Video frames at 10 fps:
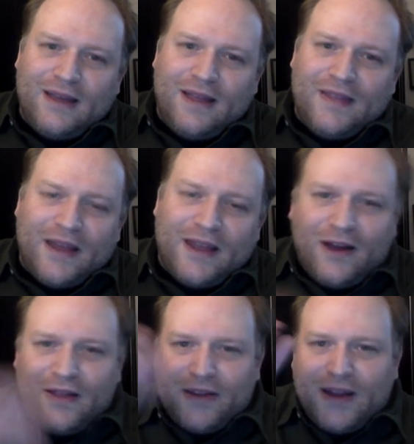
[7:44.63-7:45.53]
and then
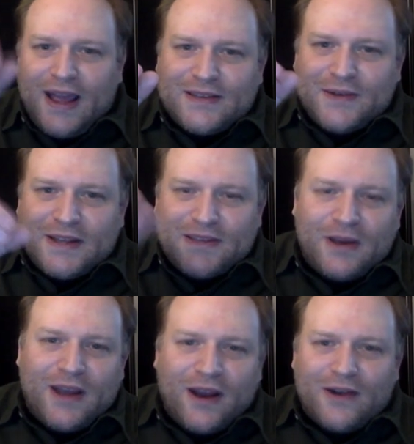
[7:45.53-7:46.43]
author X writes
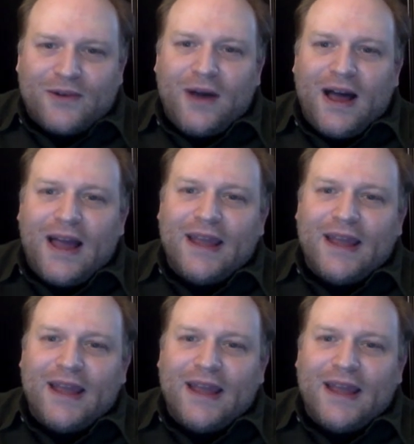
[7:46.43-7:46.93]
about character Y,